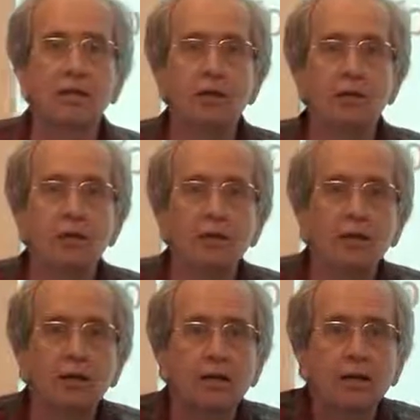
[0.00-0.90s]
for the
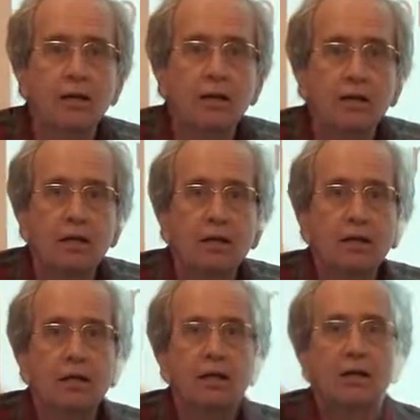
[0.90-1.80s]
first time,
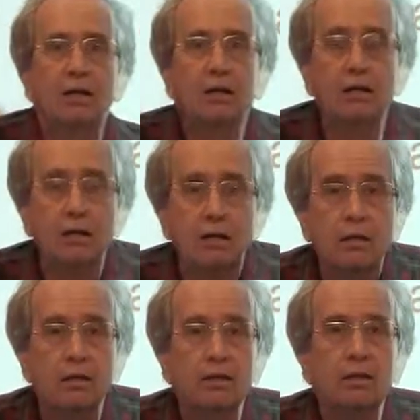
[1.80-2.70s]
going to
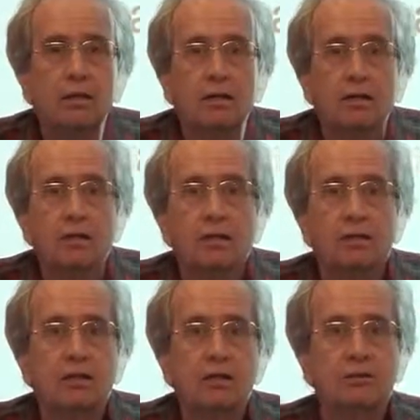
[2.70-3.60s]
start?
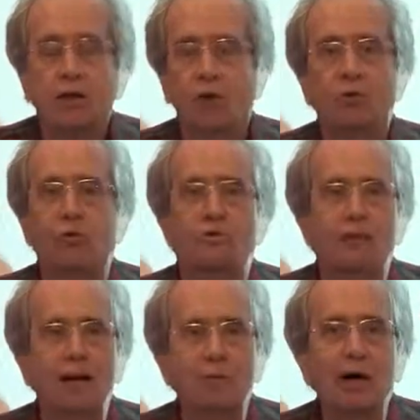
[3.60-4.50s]
no,
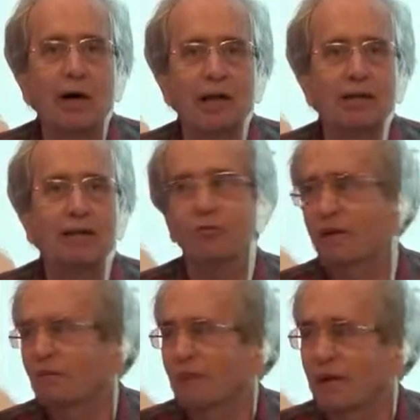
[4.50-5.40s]
I'm not. In,
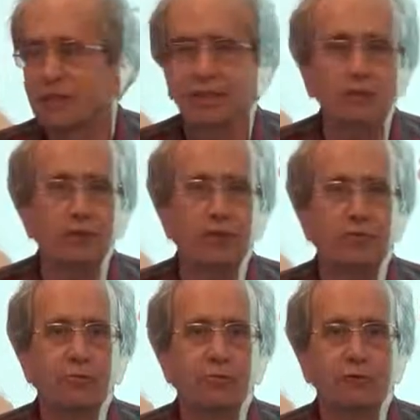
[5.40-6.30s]
in fact, if,
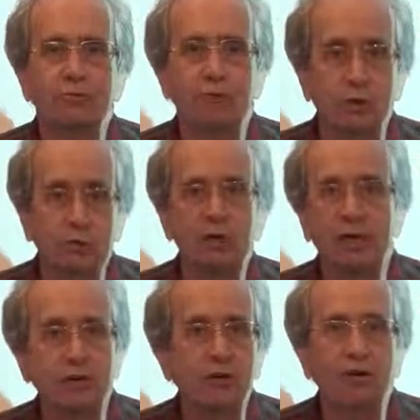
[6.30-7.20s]
if, if you're a
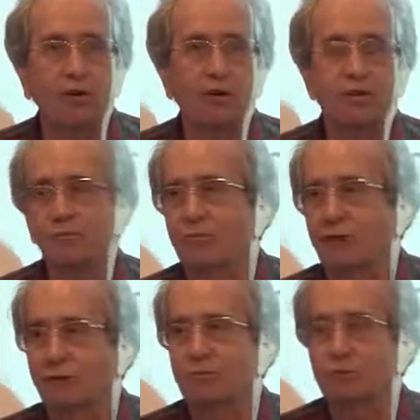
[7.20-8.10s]
beginner, I,
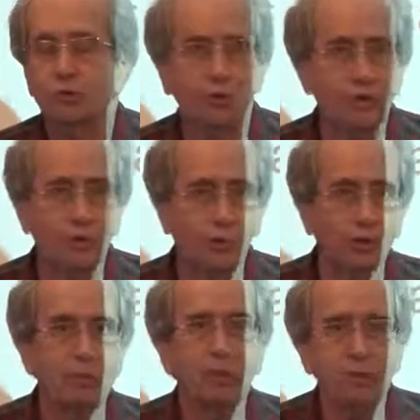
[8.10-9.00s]
I strongly
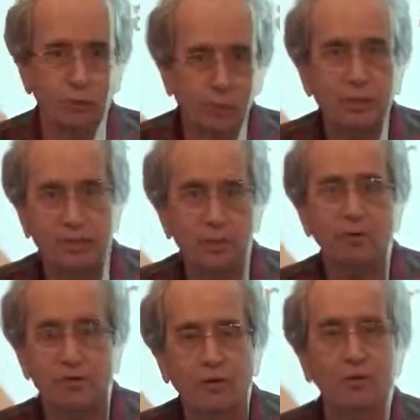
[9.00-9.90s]
recommend that you begin
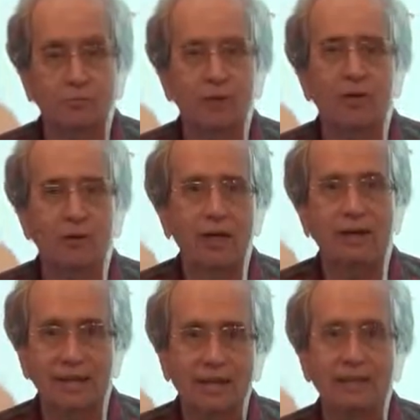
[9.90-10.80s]
with Arduino
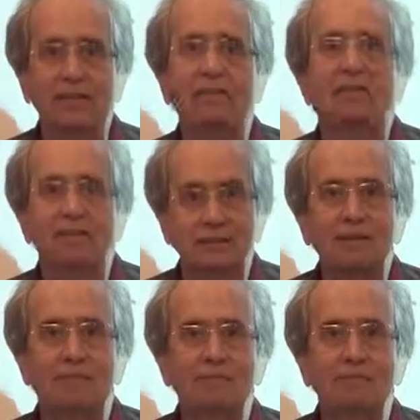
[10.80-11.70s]
IDE. Even
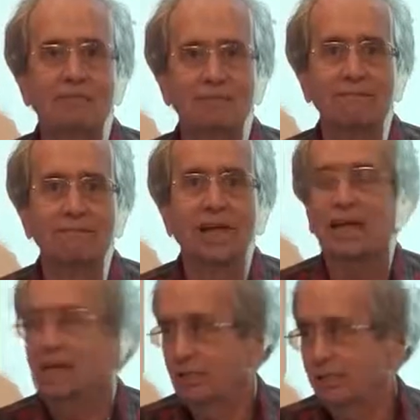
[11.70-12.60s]
if you're on Linux?
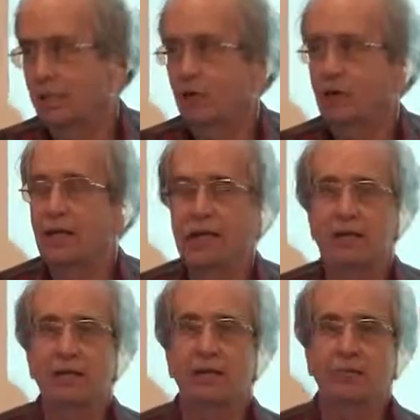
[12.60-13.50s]
If you're
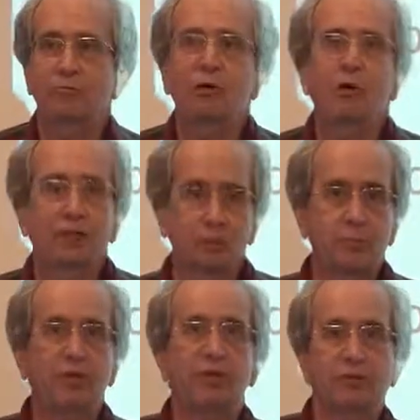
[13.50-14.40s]
a, if you're an
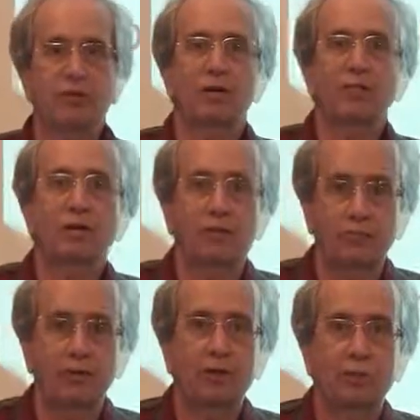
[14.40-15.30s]
experienced software
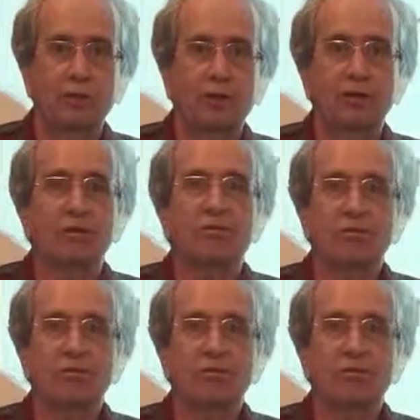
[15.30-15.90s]
developer,